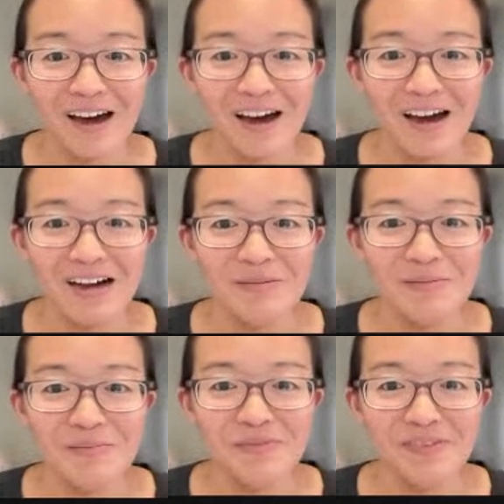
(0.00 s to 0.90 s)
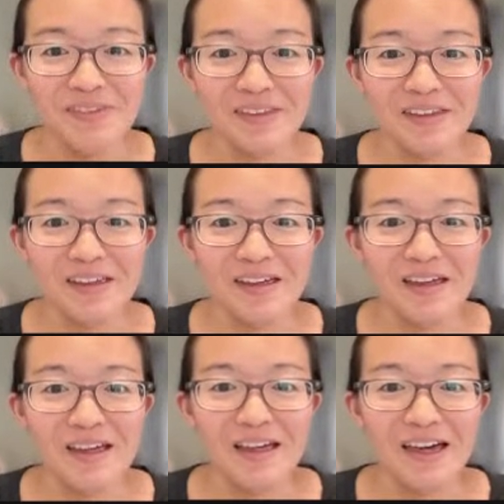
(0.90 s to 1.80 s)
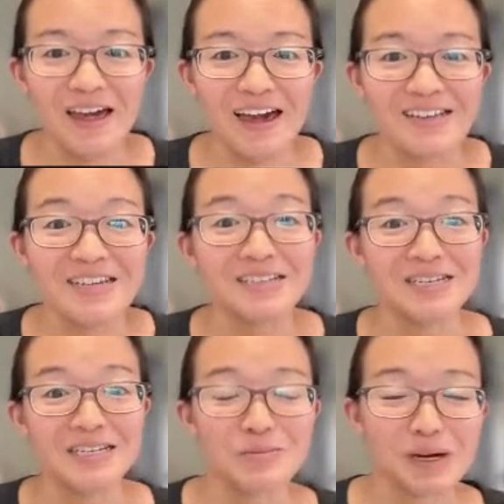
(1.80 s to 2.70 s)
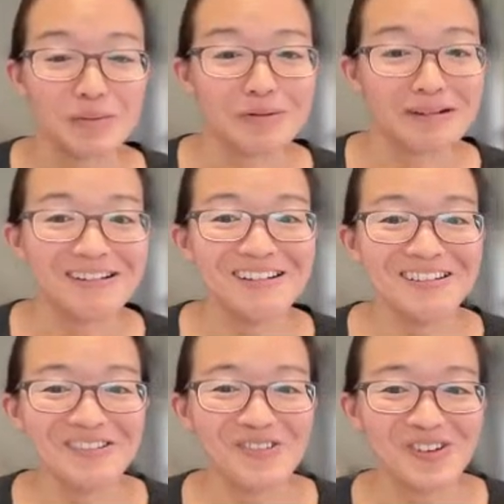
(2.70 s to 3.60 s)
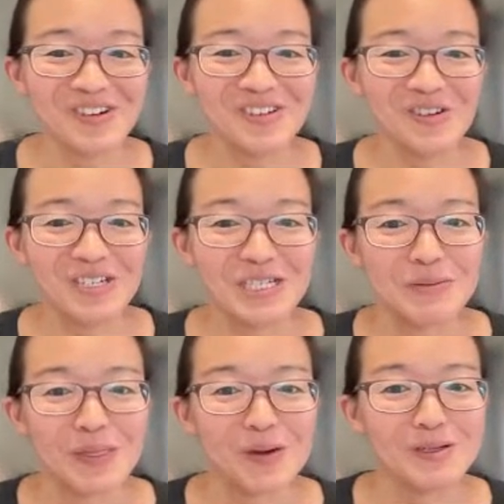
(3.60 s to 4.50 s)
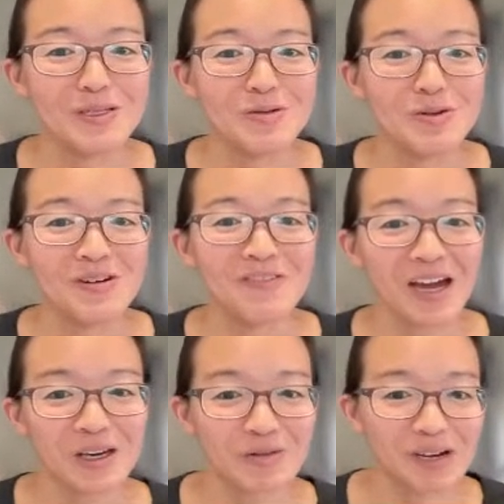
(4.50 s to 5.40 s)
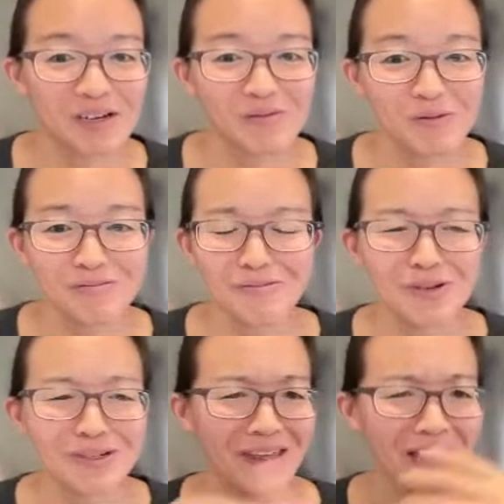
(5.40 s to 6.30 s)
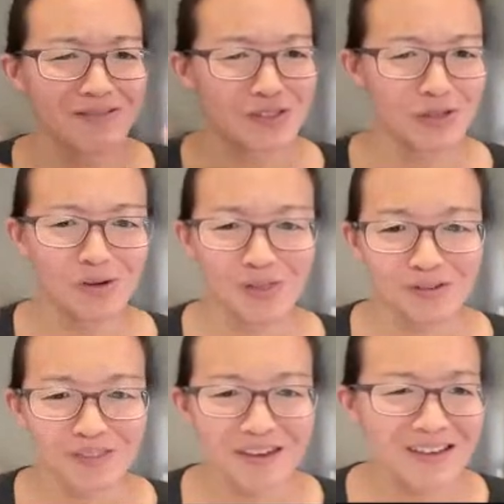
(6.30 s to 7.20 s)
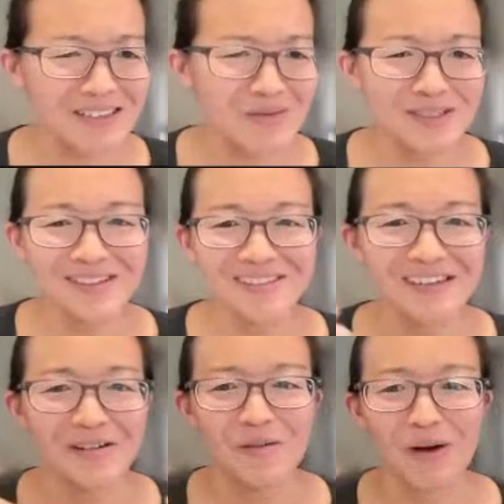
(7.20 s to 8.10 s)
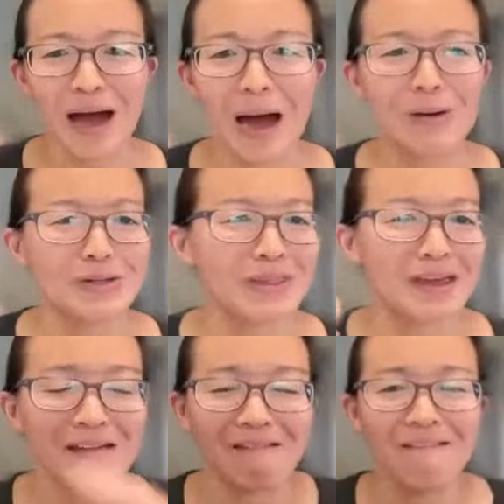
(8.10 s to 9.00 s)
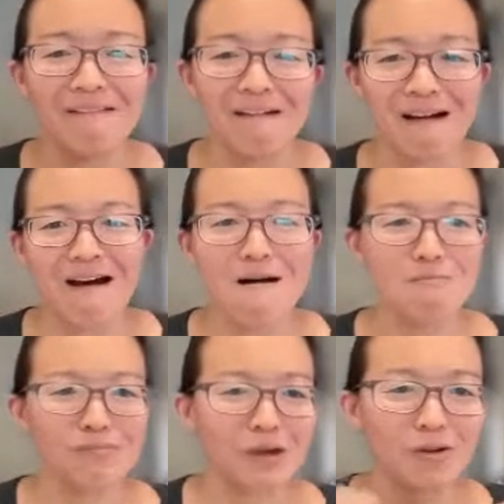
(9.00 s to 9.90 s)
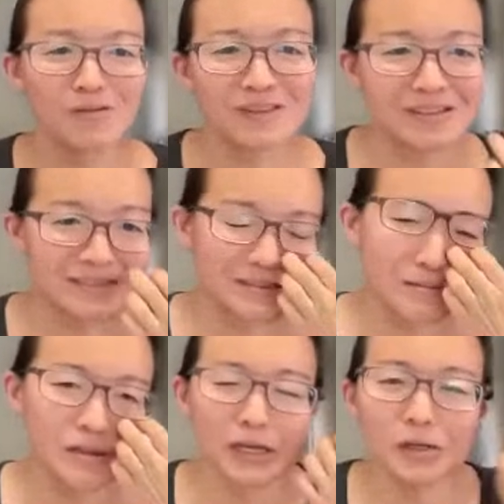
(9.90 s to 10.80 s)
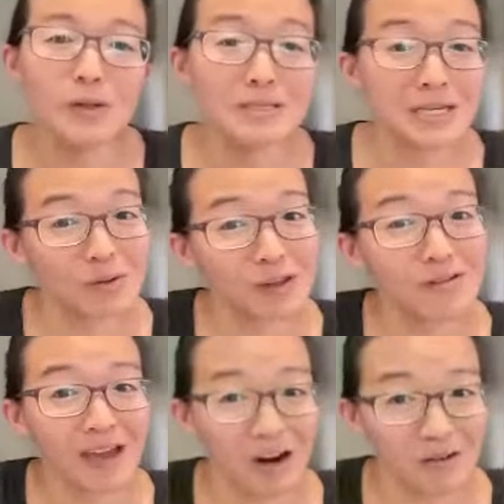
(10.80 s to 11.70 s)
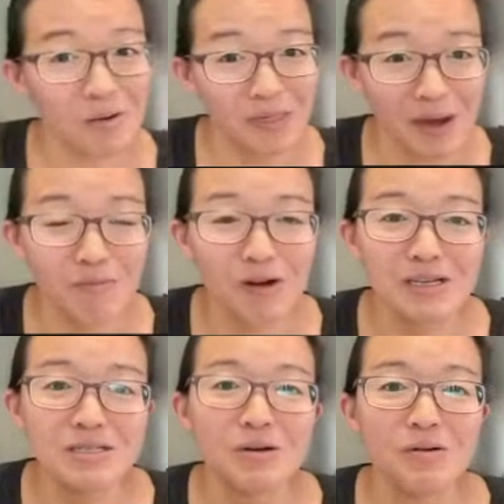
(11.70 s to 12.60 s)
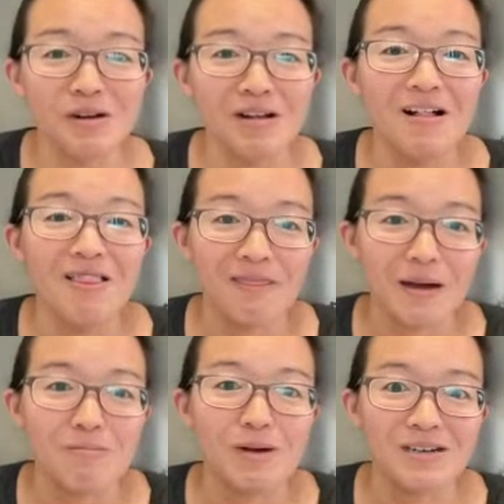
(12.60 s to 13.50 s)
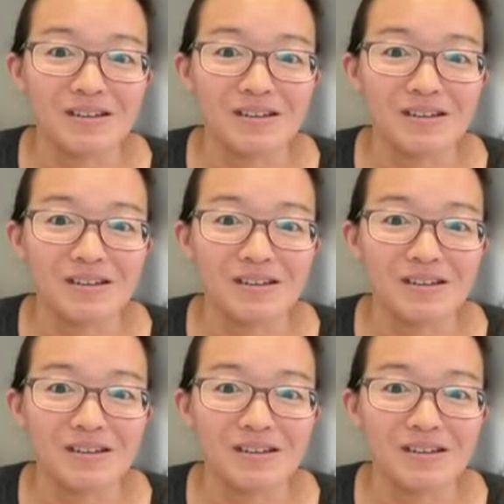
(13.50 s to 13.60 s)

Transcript: And Tess has brought up a good question about those who were evacuated. What did they have to do with their things? How they get rid of these? They could only take what they could carry with them, right? So that meant